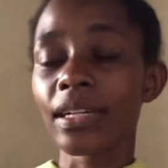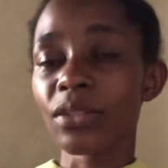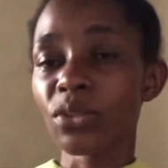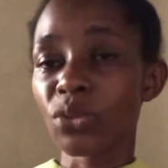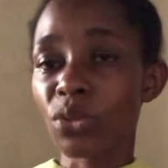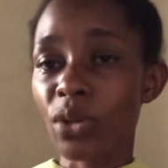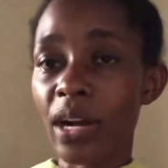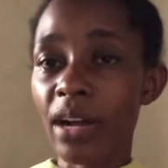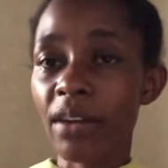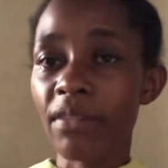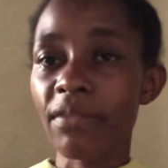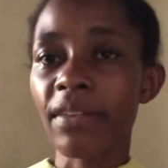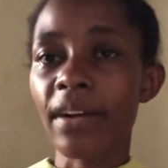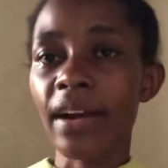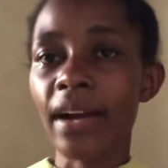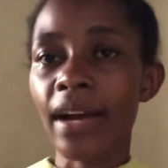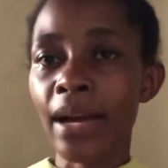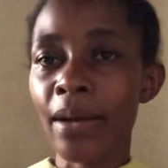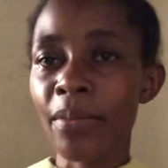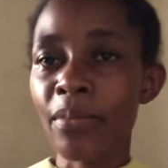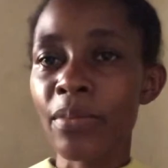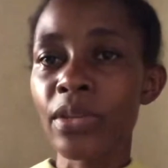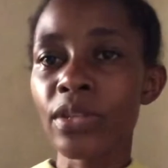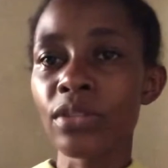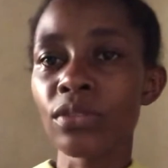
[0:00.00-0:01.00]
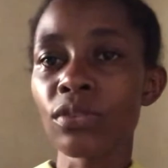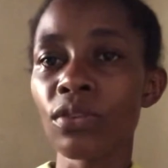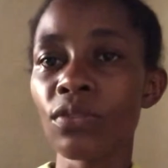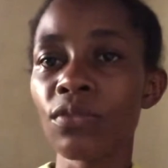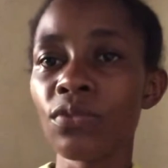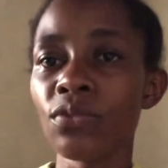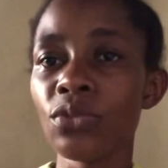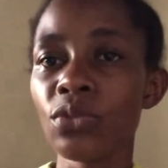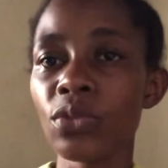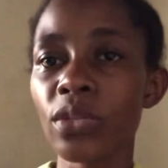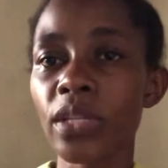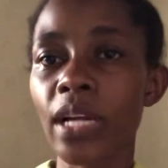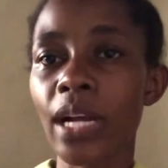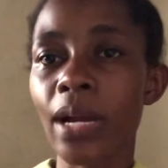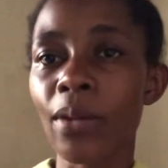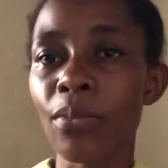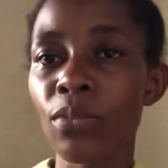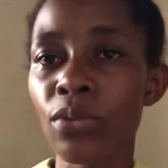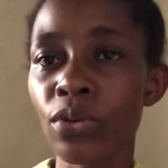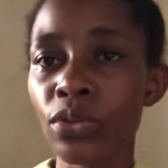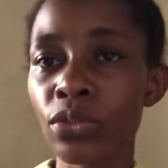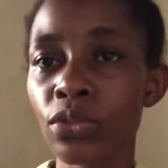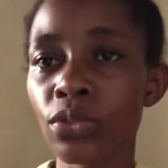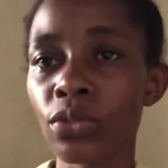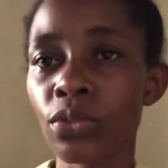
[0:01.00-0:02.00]
have a habit of doing
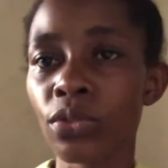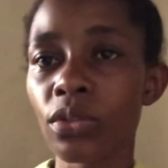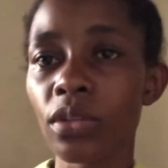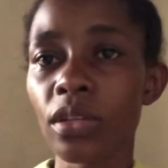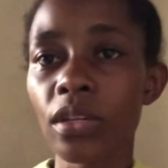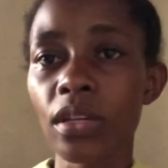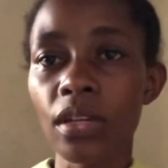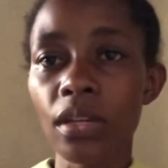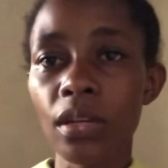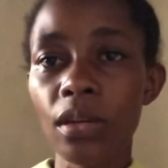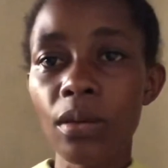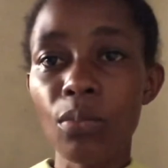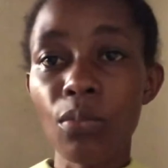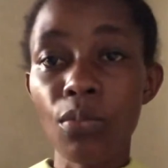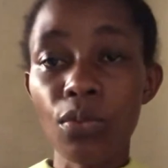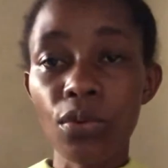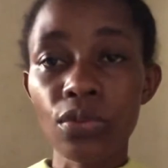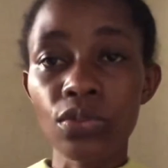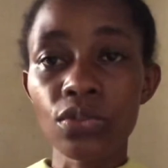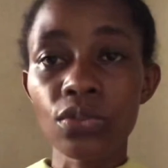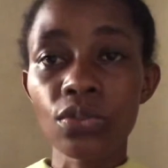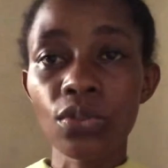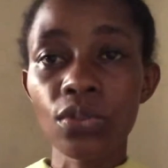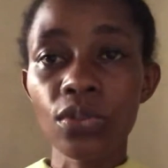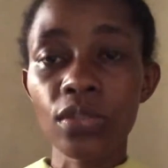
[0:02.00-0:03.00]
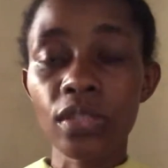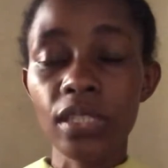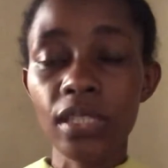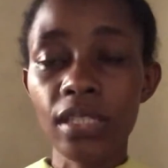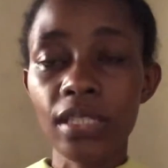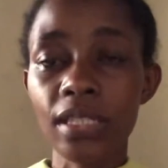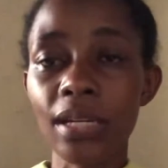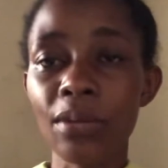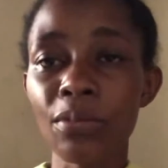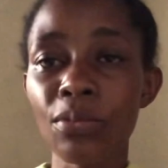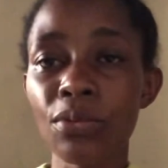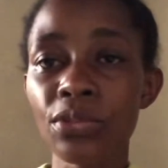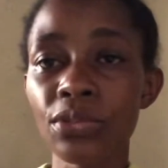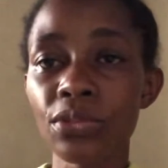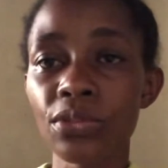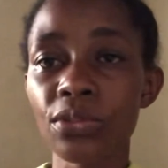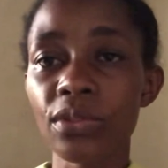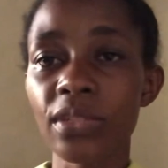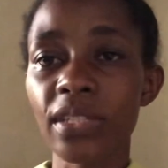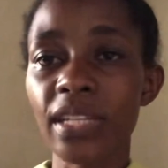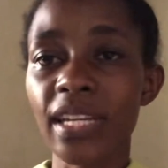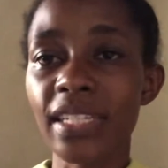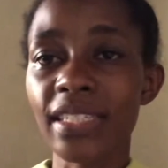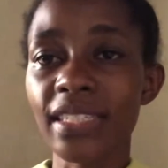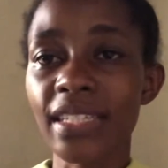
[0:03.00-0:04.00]
abortion, more so these abortion
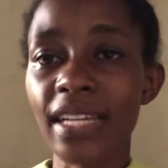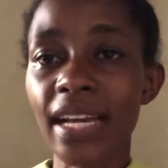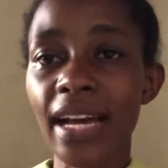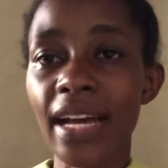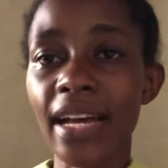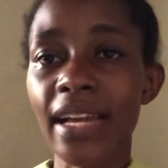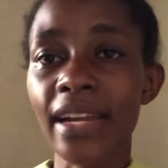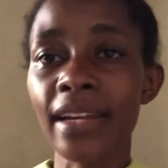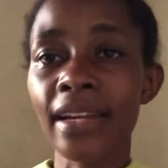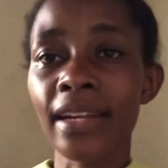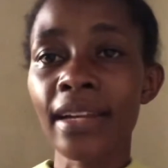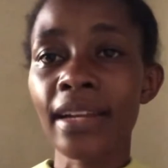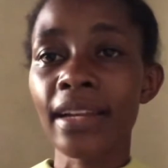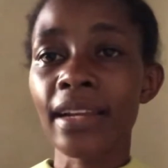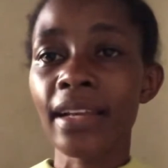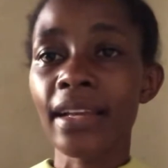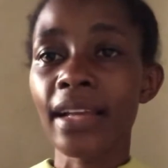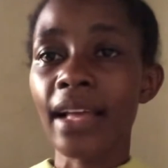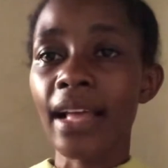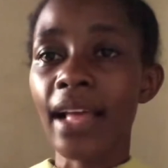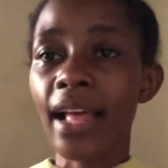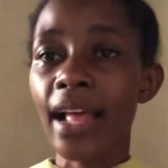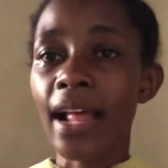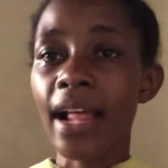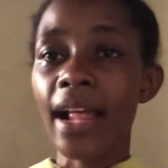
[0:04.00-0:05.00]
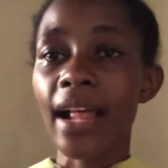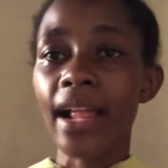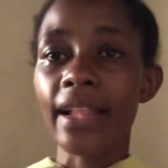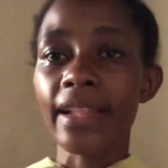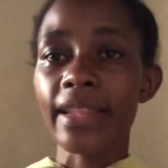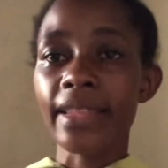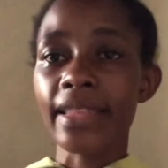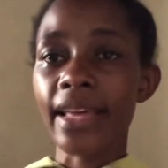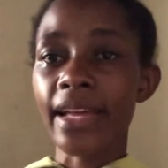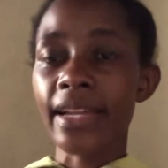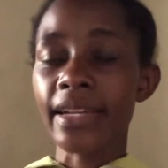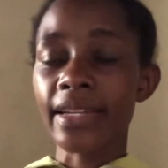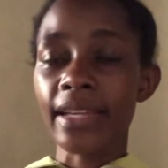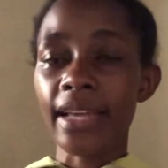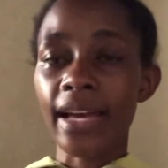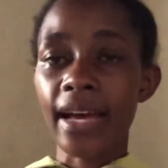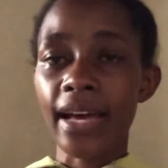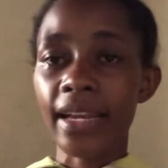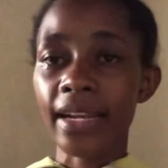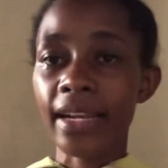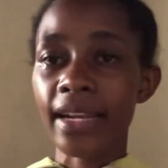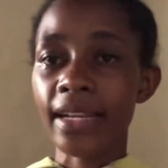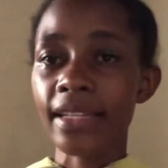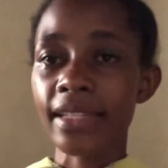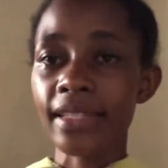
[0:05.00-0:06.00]
that are
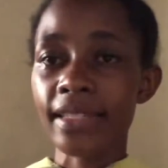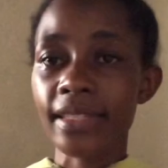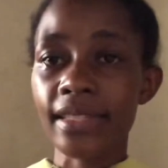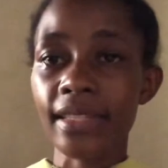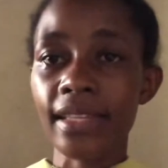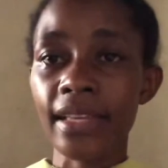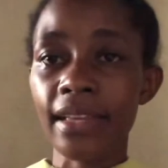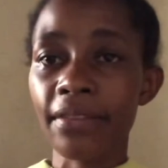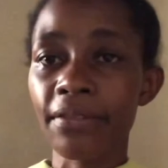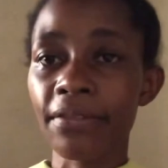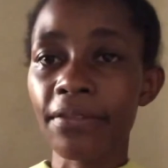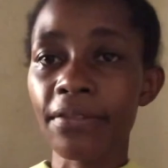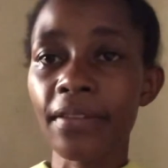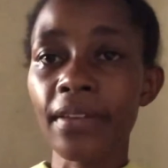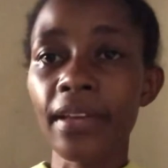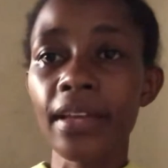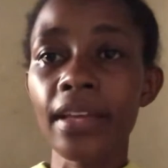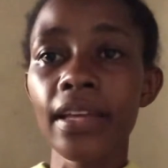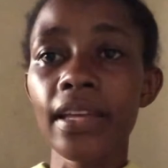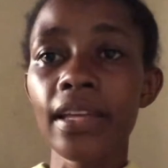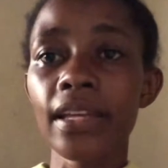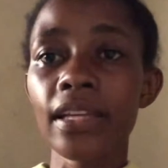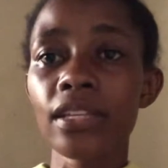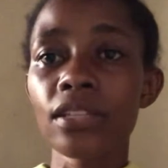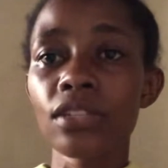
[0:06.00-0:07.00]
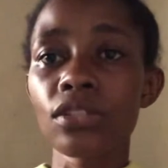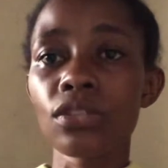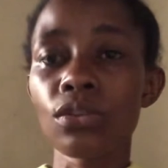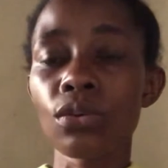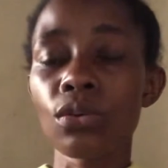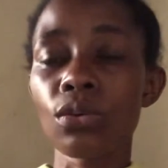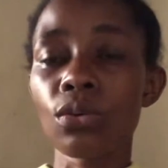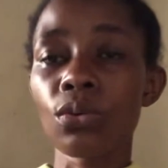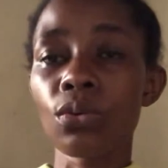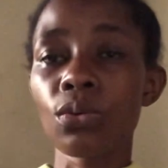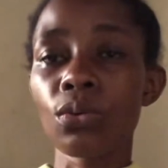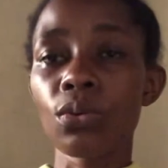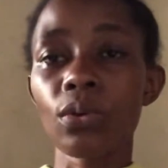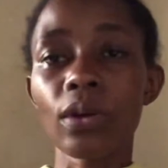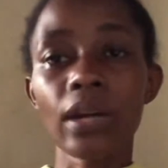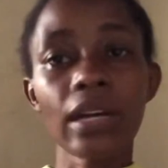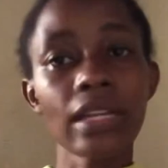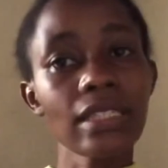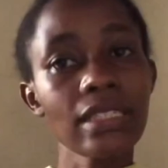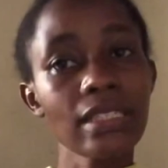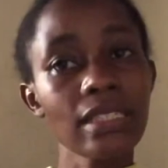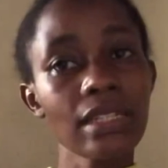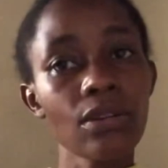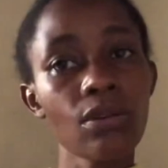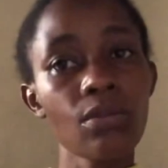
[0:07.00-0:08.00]
unsafe. So
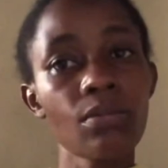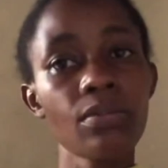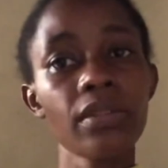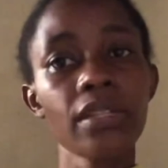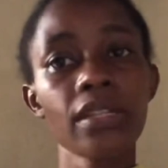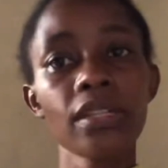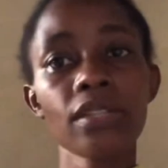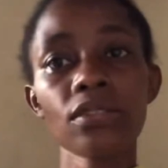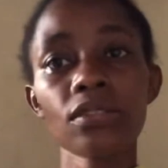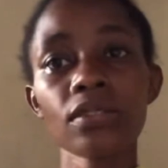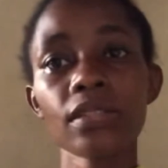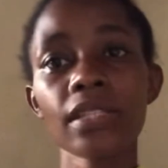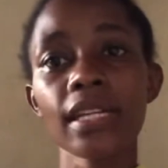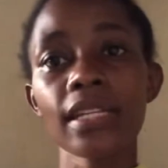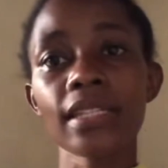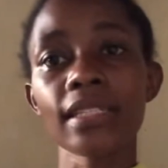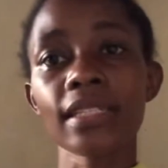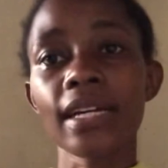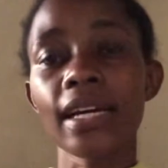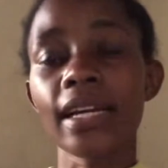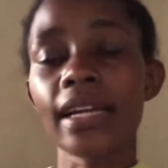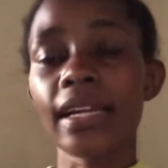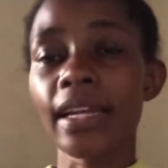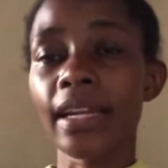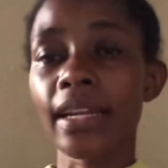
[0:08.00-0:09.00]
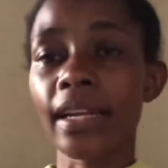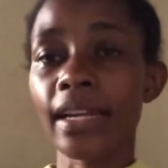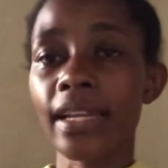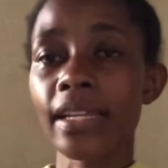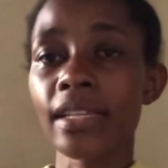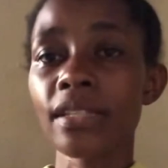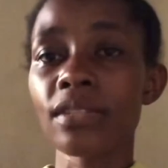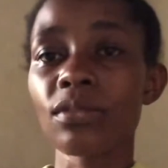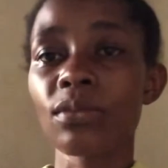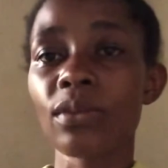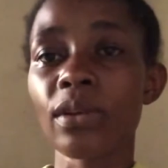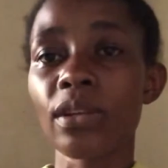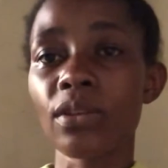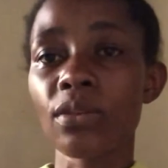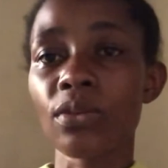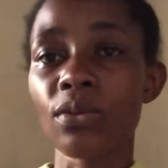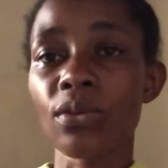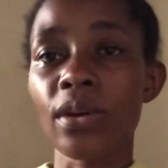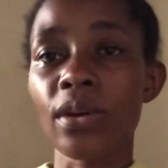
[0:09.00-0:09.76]
the complication that can arise when